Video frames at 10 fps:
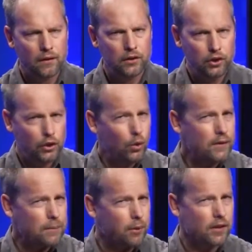you
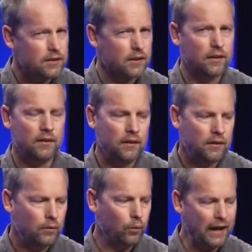as a person
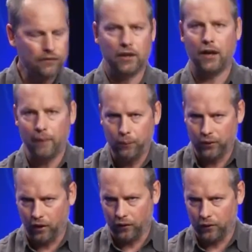would have to come up
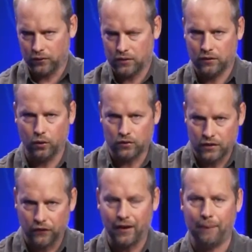with all those
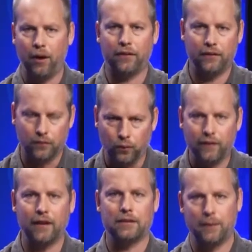different hypotheses and run
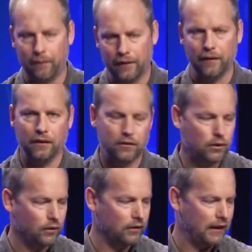that experiment and then
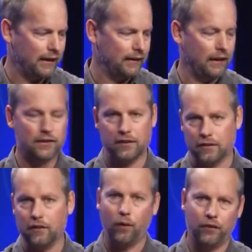do the data analysis,
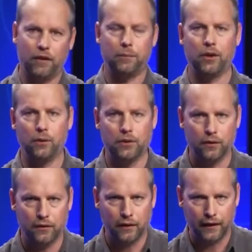and hopefully the computer would do
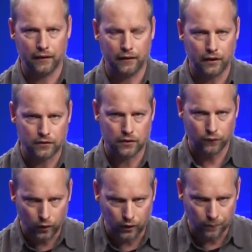the data analysis
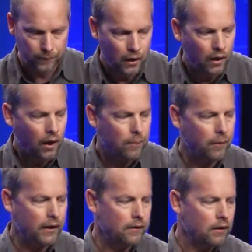for you.
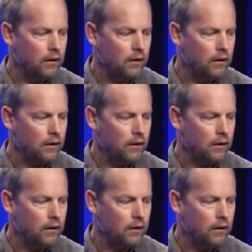But